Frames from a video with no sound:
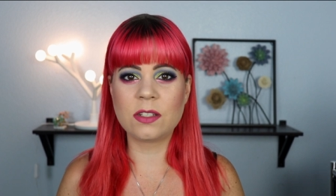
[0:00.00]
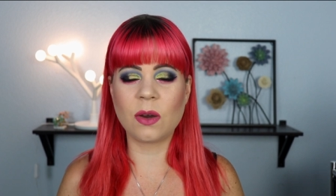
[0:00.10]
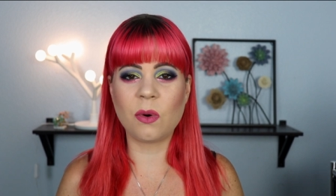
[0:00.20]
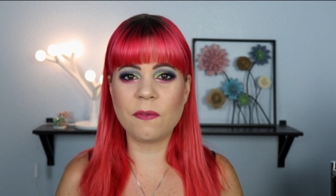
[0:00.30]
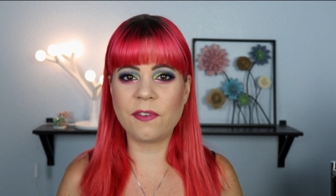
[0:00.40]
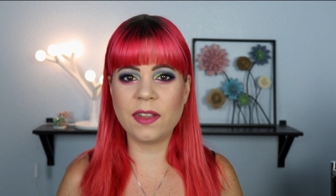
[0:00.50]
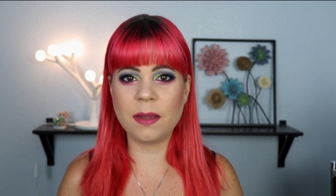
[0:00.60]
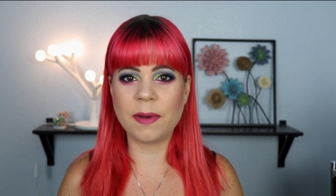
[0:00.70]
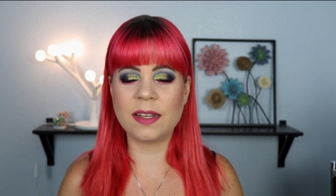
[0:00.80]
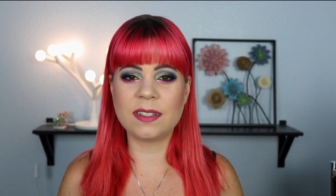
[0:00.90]
So
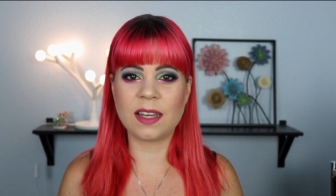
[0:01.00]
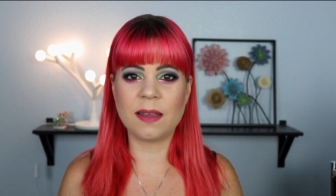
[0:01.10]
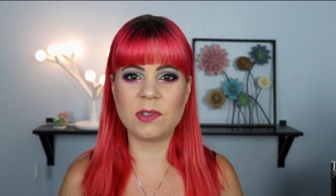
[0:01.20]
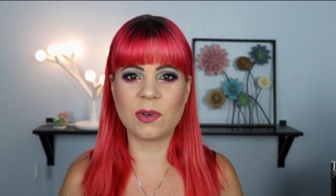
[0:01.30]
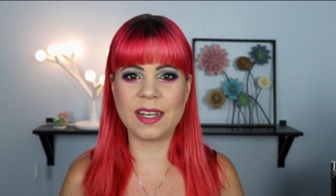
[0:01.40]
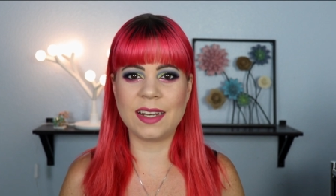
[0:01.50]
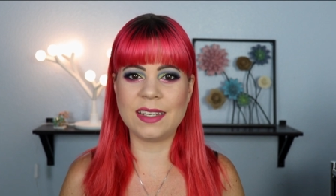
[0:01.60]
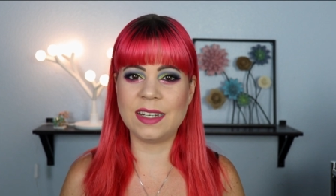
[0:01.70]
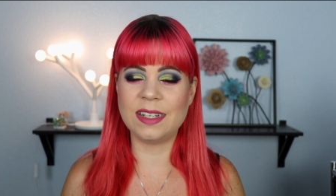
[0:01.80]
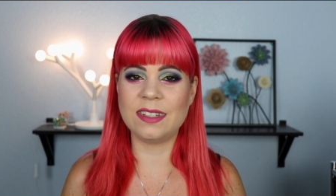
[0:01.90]
hopefully by the time
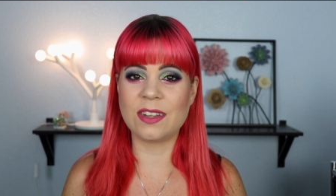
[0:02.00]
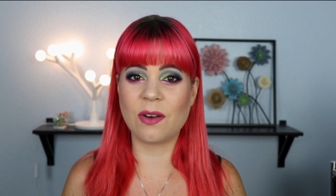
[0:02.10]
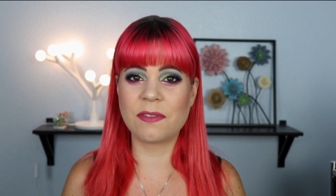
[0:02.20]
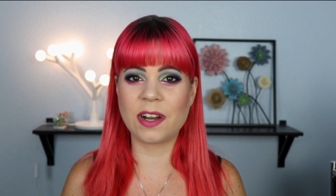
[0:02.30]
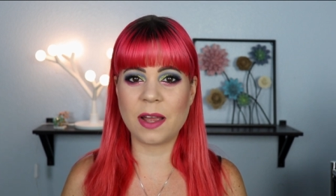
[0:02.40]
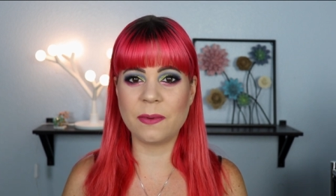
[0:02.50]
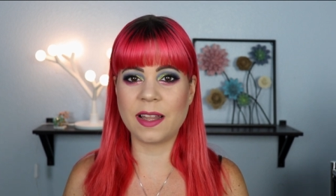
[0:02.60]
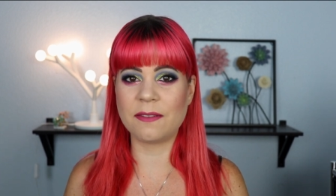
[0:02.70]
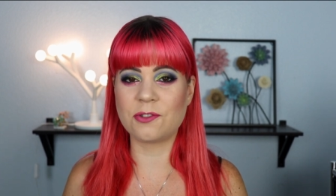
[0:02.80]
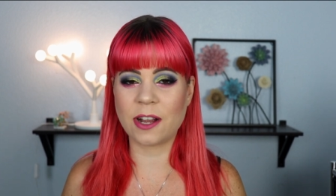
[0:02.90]
2019 is over I
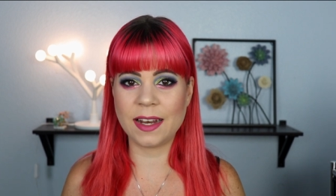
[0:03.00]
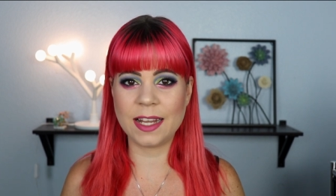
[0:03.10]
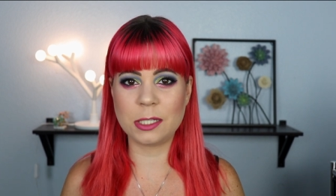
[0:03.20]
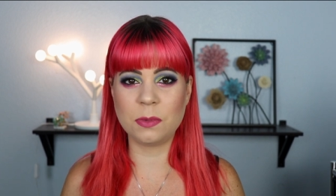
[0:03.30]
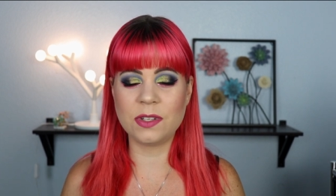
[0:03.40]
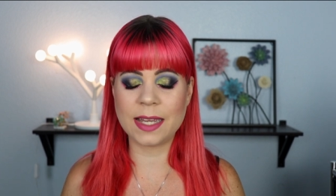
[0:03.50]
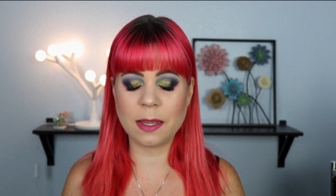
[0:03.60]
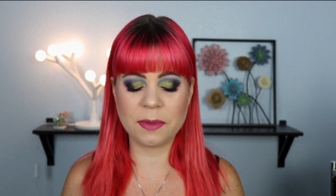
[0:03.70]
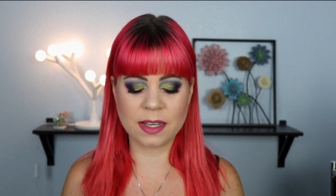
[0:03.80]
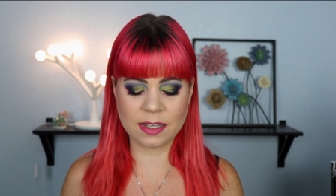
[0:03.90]
will have tried Ace
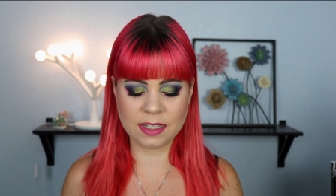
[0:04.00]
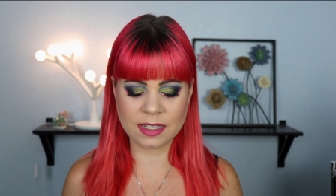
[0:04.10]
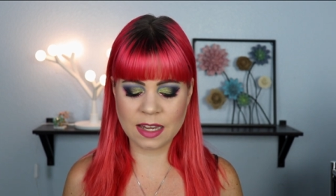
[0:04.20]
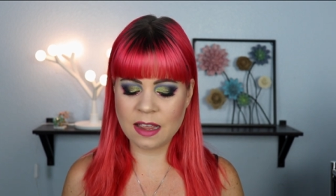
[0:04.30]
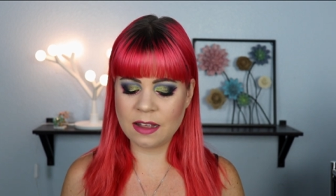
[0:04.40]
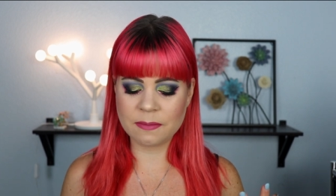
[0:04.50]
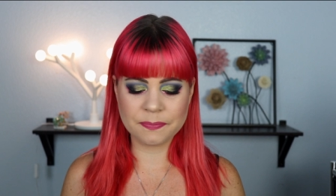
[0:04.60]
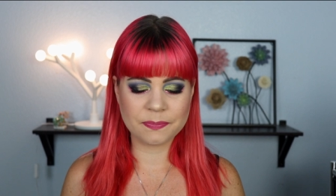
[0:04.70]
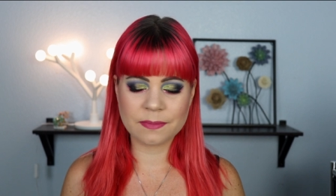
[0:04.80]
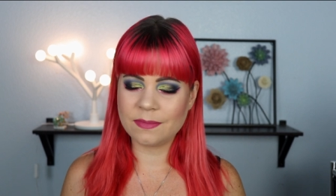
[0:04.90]
Beauty because
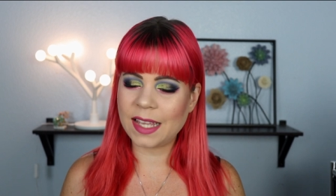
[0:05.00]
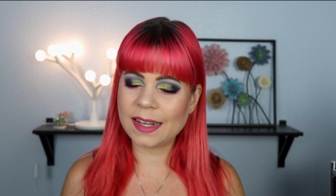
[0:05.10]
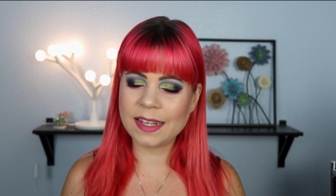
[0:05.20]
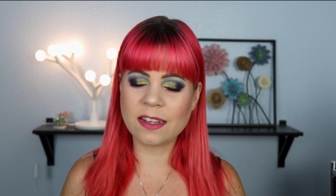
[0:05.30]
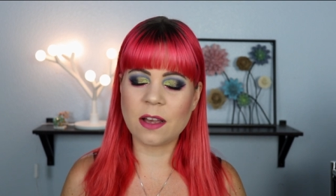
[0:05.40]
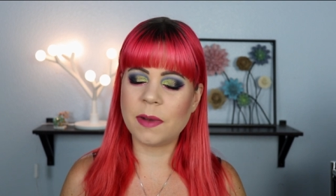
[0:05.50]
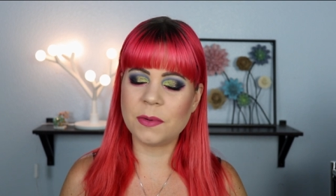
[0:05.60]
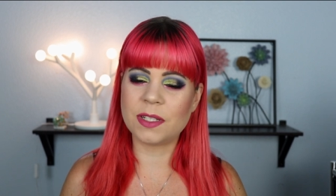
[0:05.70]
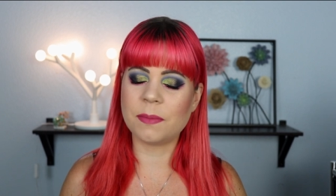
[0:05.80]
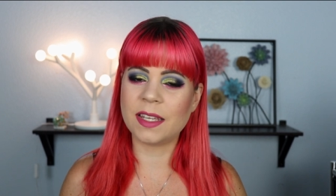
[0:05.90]
they need to come
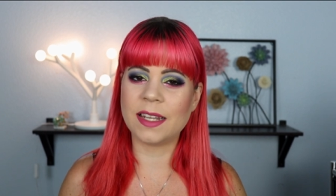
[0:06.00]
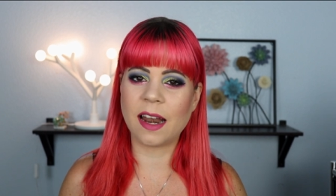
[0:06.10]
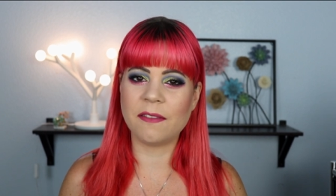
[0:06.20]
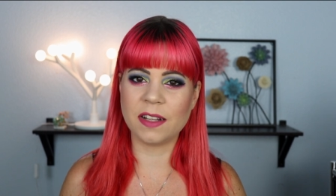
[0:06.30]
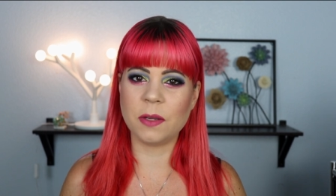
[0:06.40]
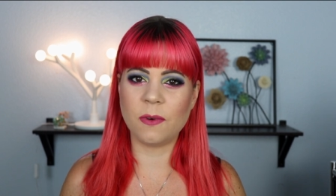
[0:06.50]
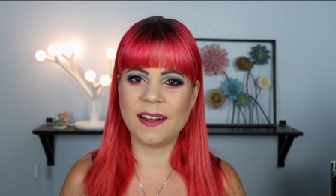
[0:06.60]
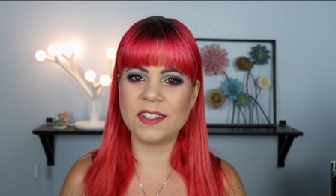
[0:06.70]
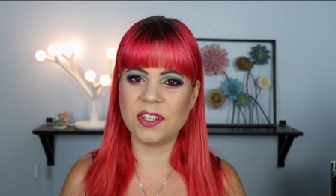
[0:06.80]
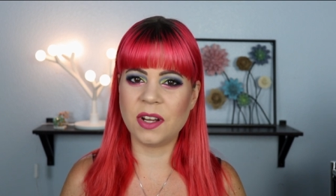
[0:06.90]
out with something that I really
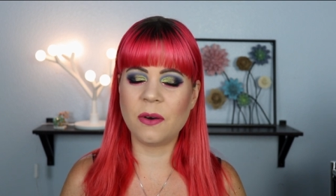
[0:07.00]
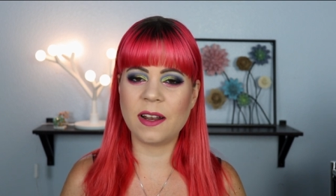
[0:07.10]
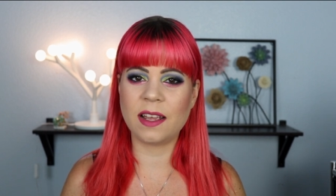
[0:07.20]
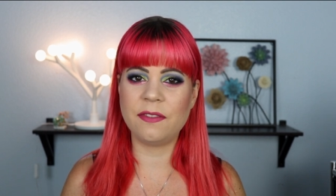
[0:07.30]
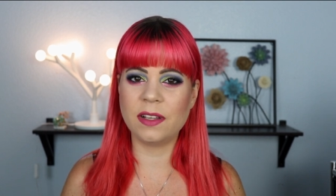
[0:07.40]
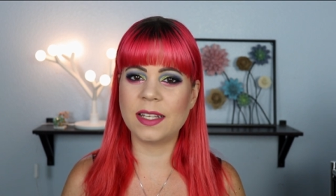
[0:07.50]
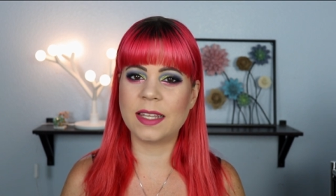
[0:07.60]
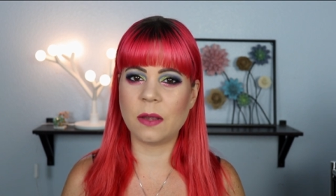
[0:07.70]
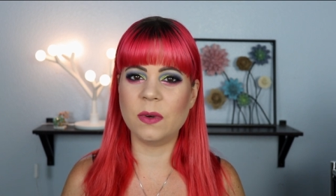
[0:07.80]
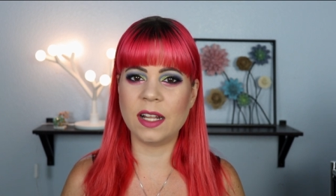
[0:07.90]
want, you know? And I feel
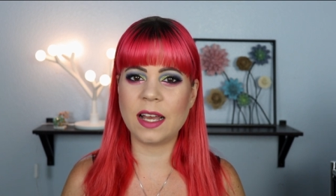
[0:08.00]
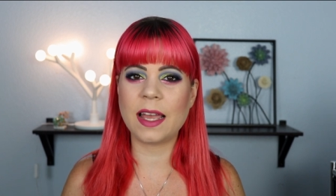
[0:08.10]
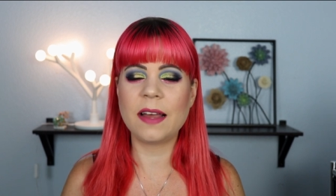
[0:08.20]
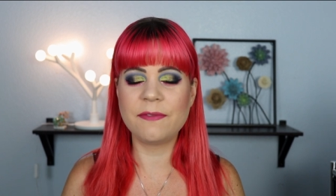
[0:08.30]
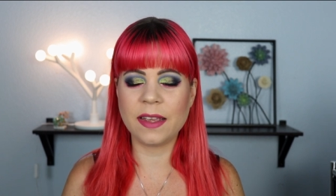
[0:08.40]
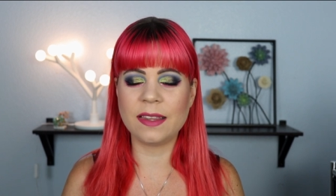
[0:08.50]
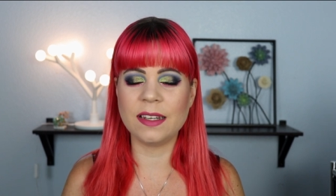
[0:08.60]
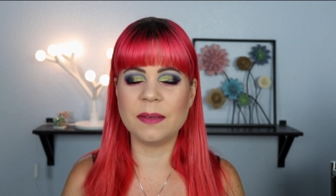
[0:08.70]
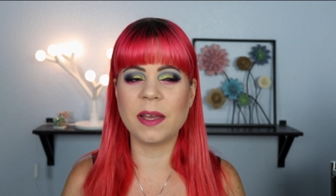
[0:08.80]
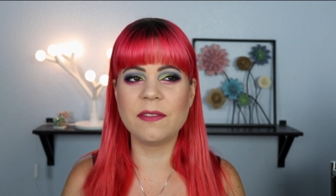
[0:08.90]
like they will. I have faith in them.